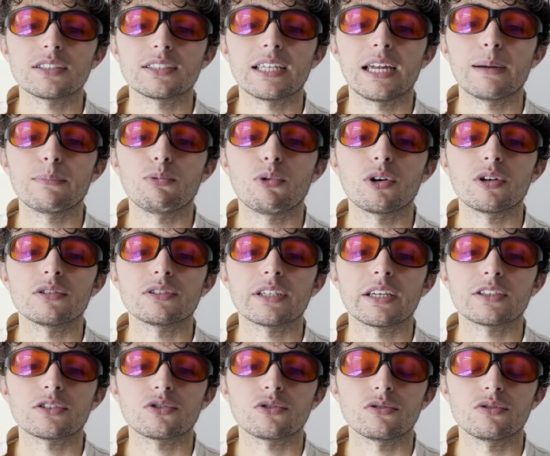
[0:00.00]
Tap water is
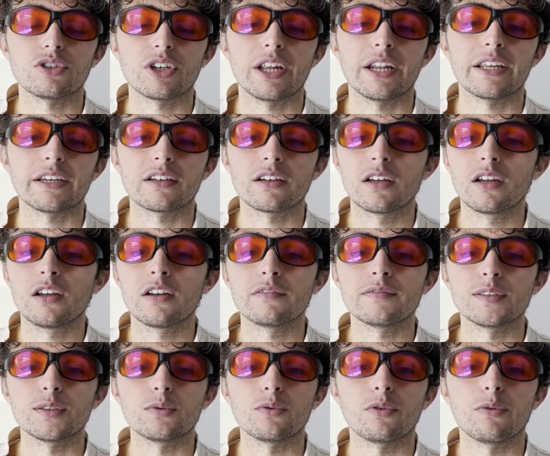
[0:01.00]
estrogenic,
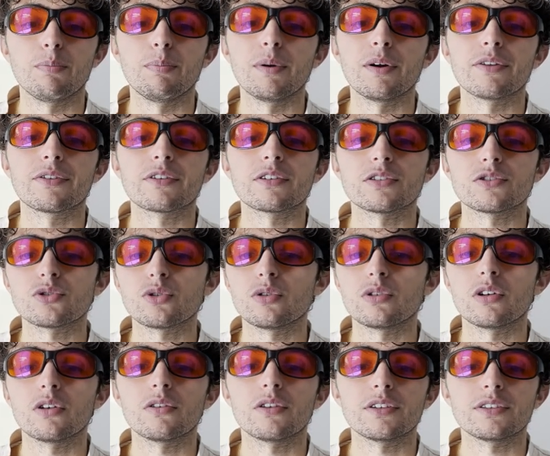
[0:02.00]
filled with birth control
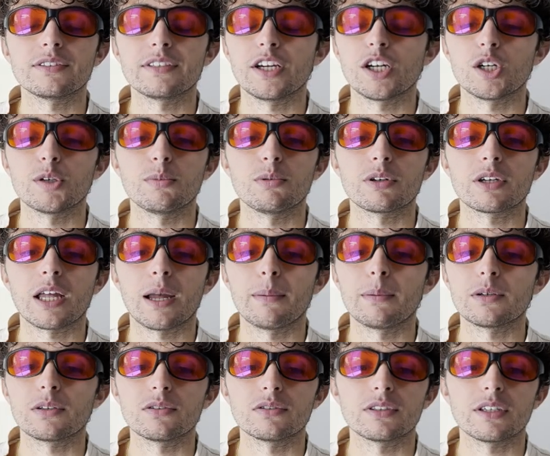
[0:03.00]
and other terrible
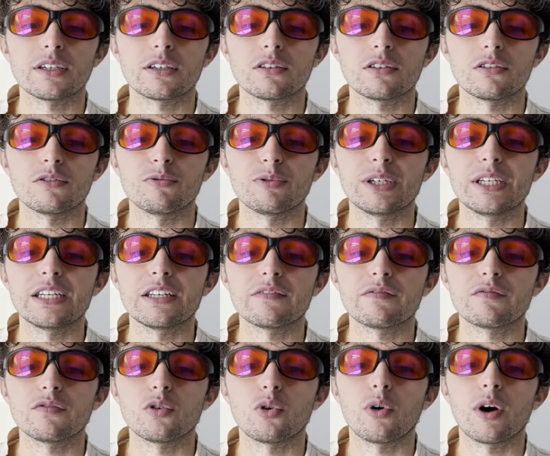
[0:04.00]
chemicals like chlorine and
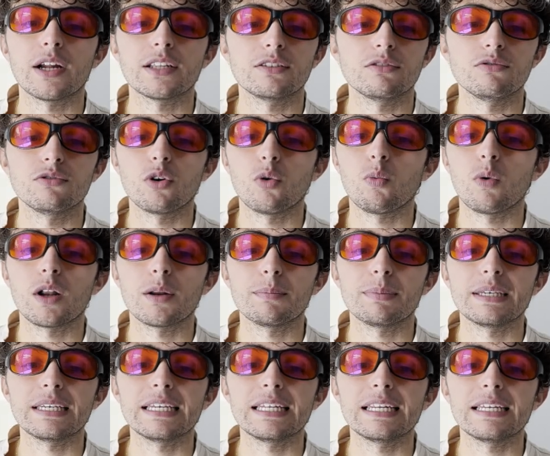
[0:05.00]
fluoride. You don't want to
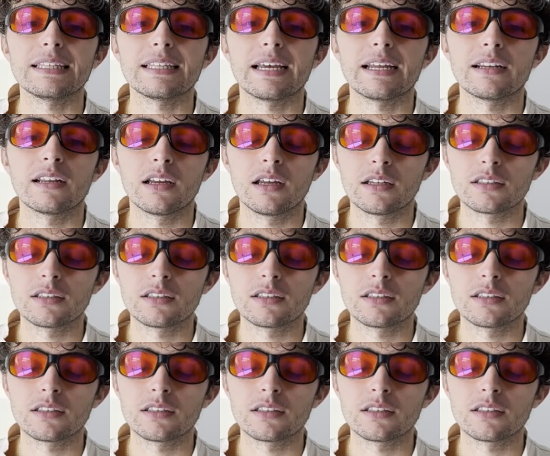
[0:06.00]
be eating that.